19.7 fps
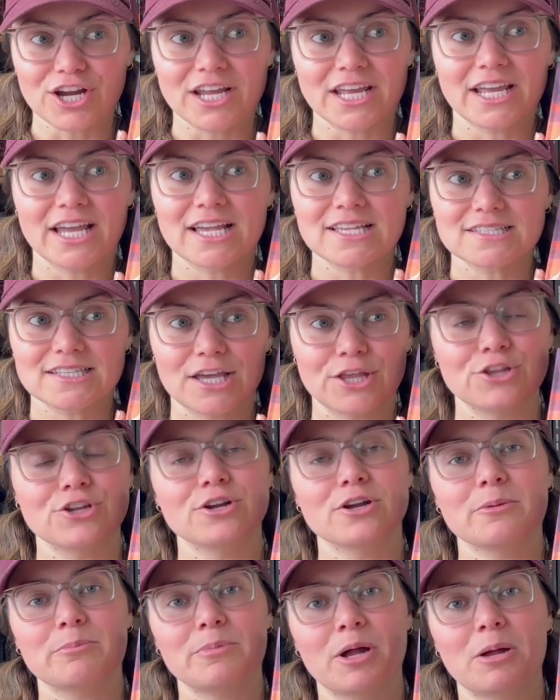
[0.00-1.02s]
He has
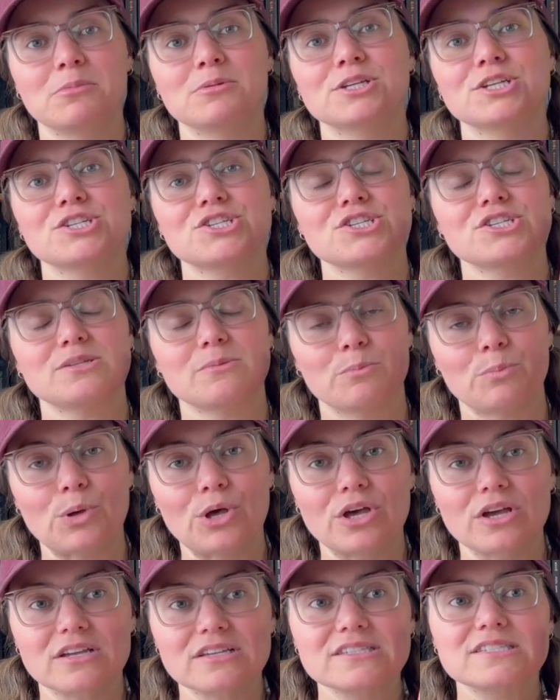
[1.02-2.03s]
other published
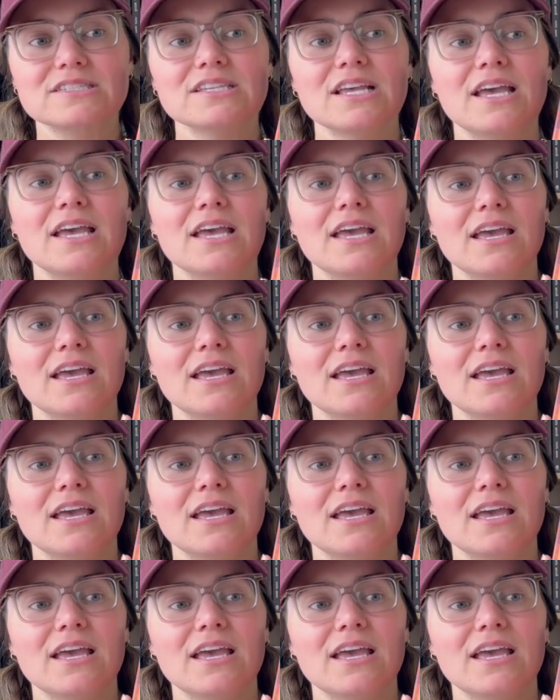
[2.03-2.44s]
books.